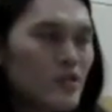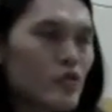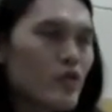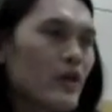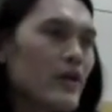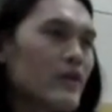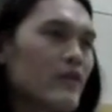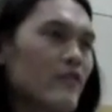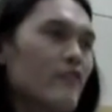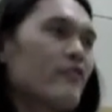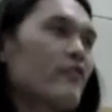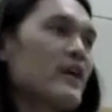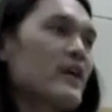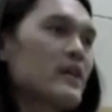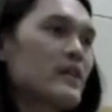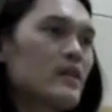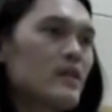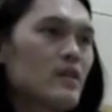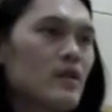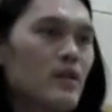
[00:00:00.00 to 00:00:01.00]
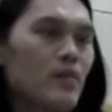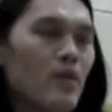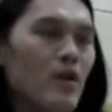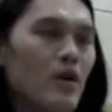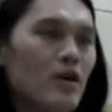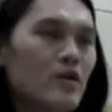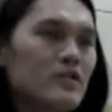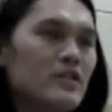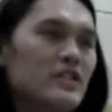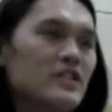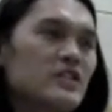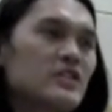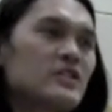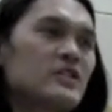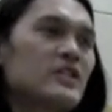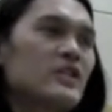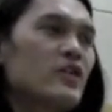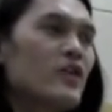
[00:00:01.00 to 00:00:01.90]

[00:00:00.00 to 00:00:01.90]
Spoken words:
trying to fight the politicians,